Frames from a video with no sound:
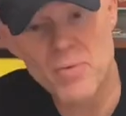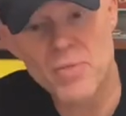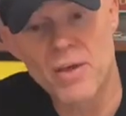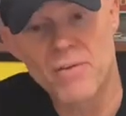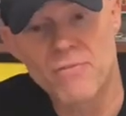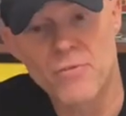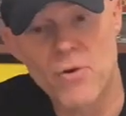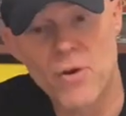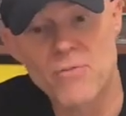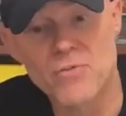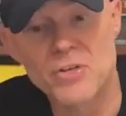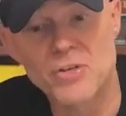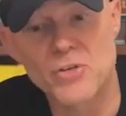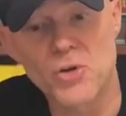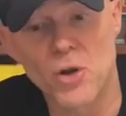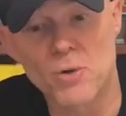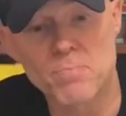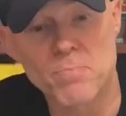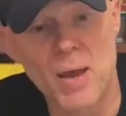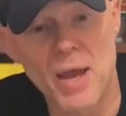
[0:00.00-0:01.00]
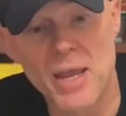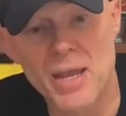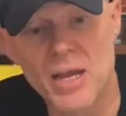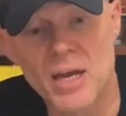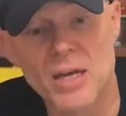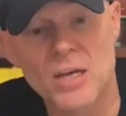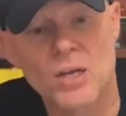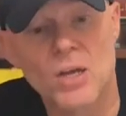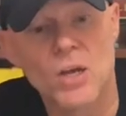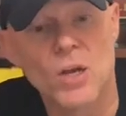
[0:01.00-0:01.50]
that for every John
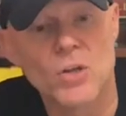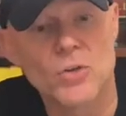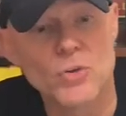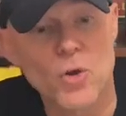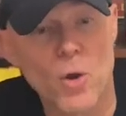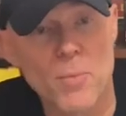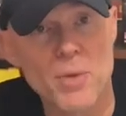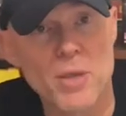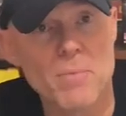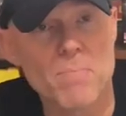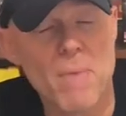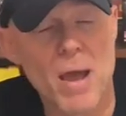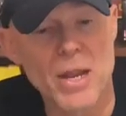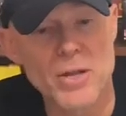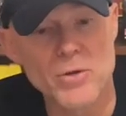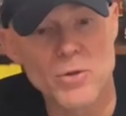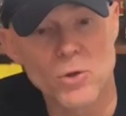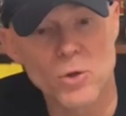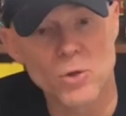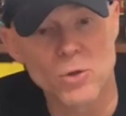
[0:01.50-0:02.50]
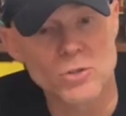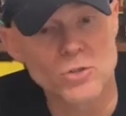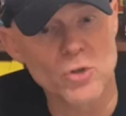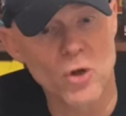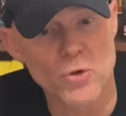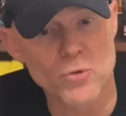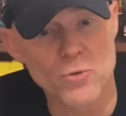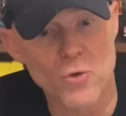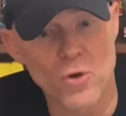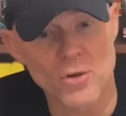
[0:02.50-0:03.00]
Mayer, Tommy Emmanuel or
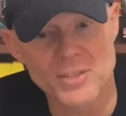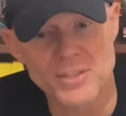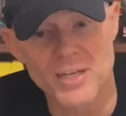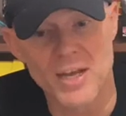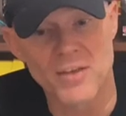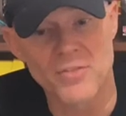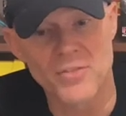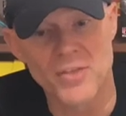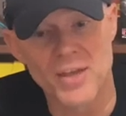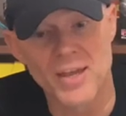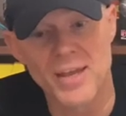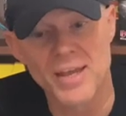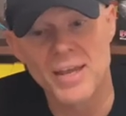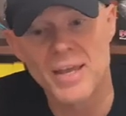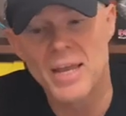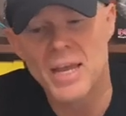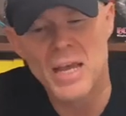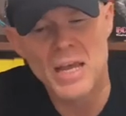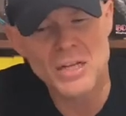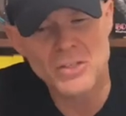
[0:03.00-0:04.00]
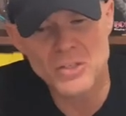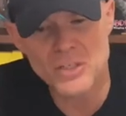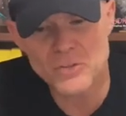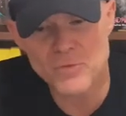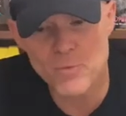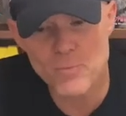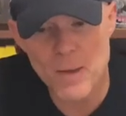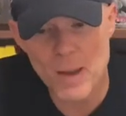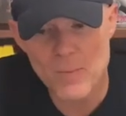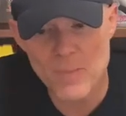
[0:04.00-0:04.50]
Don Ross out there, just
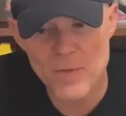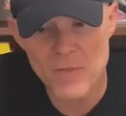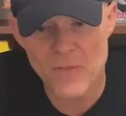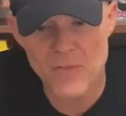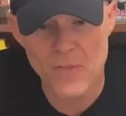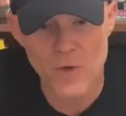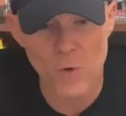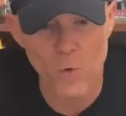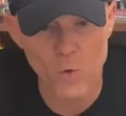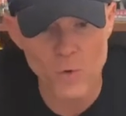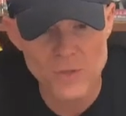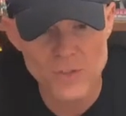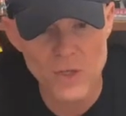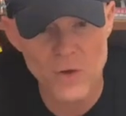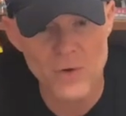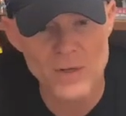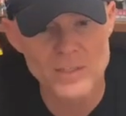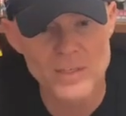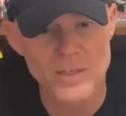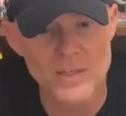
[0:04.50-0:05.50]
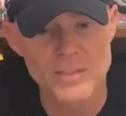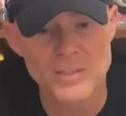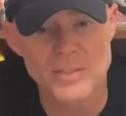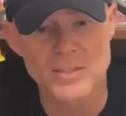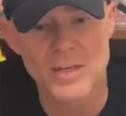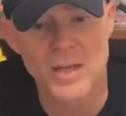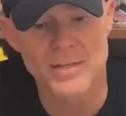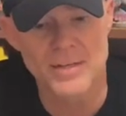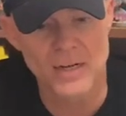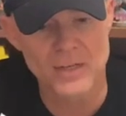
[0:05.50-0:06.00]
remember that there also
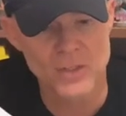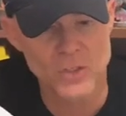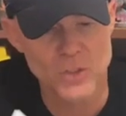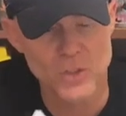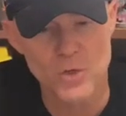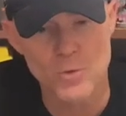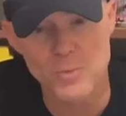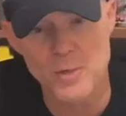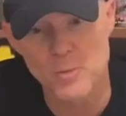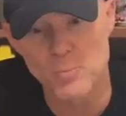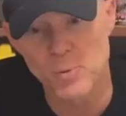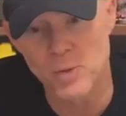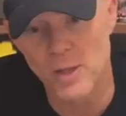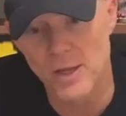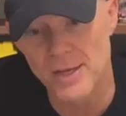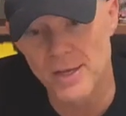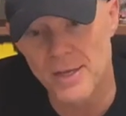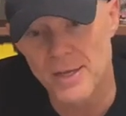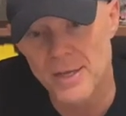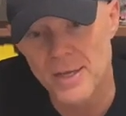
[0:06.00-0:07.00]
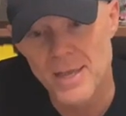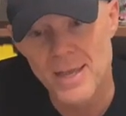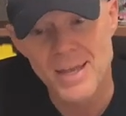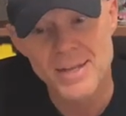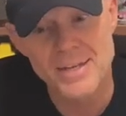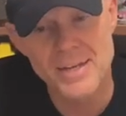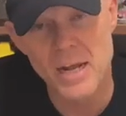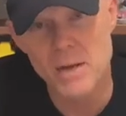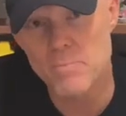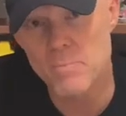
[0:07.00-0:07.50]
exists an unassuming player
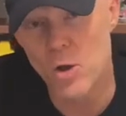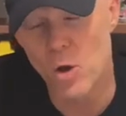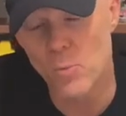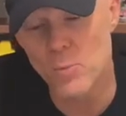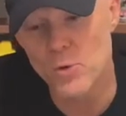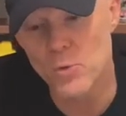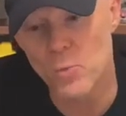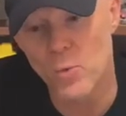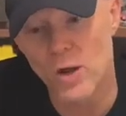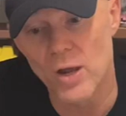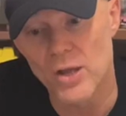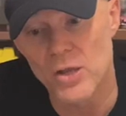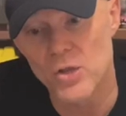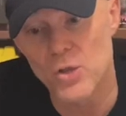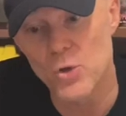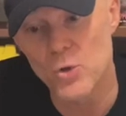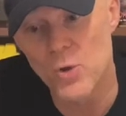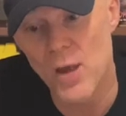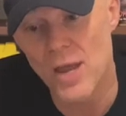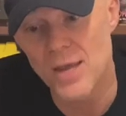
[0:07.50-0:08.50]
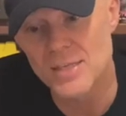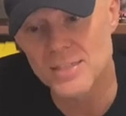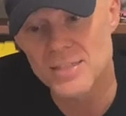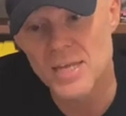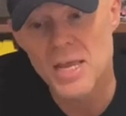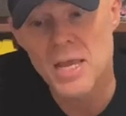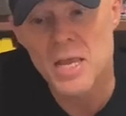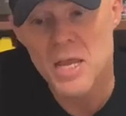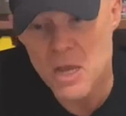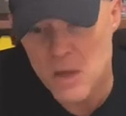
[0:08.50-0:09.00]
down Melbourne way who has
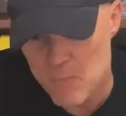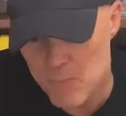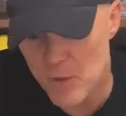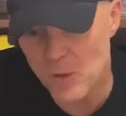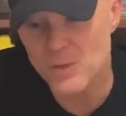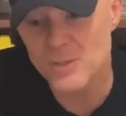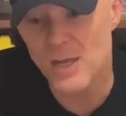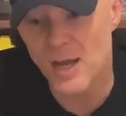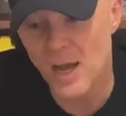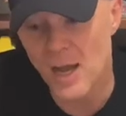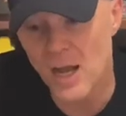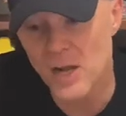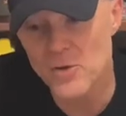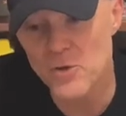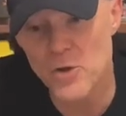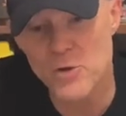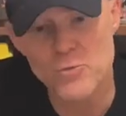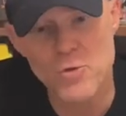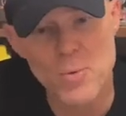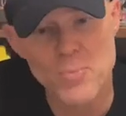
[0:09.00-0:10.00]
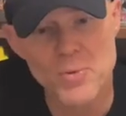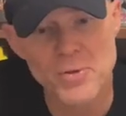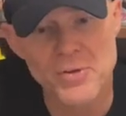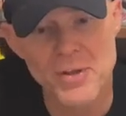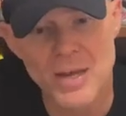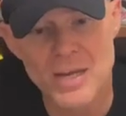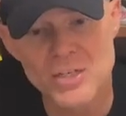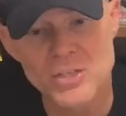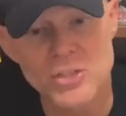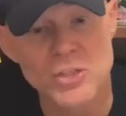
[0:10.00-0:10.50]
built a hard-earned
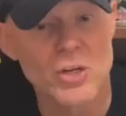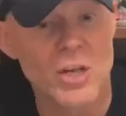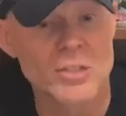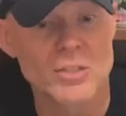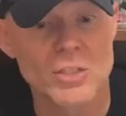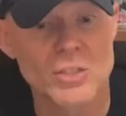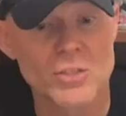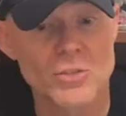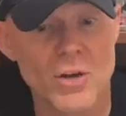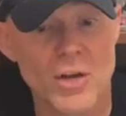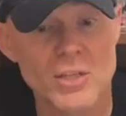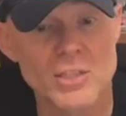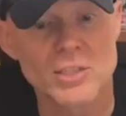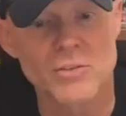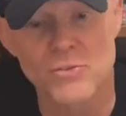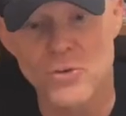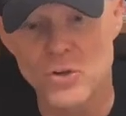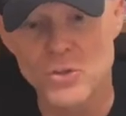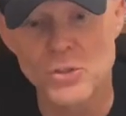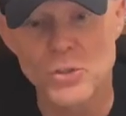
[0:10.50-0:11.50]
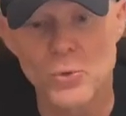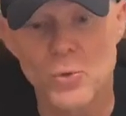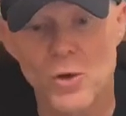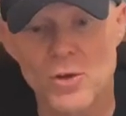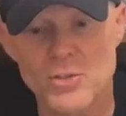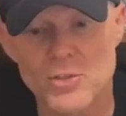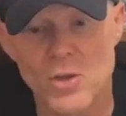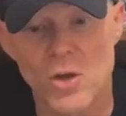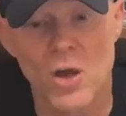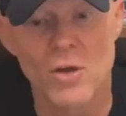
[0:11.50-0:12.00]
reputation as Australia's
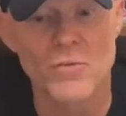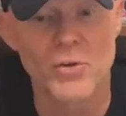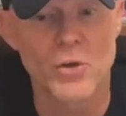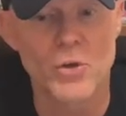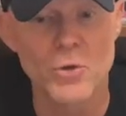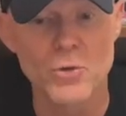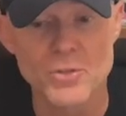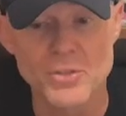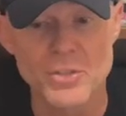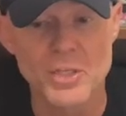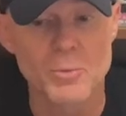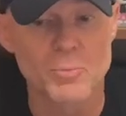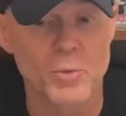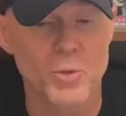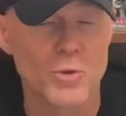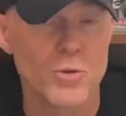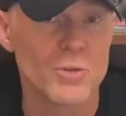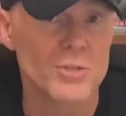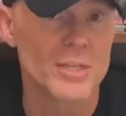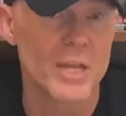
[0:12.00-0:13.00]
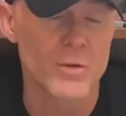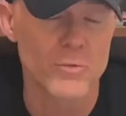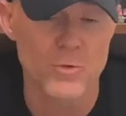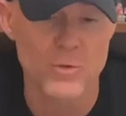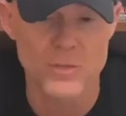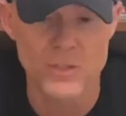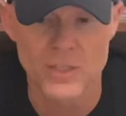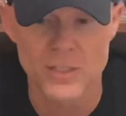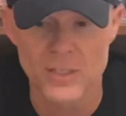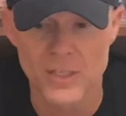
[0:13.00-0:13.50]
virtuoso of acoustic blues and
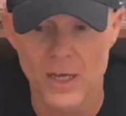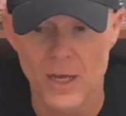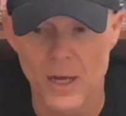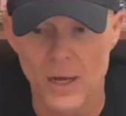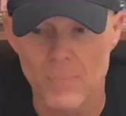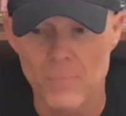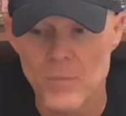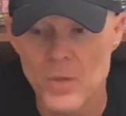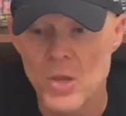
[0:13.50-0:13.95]
roots guitar.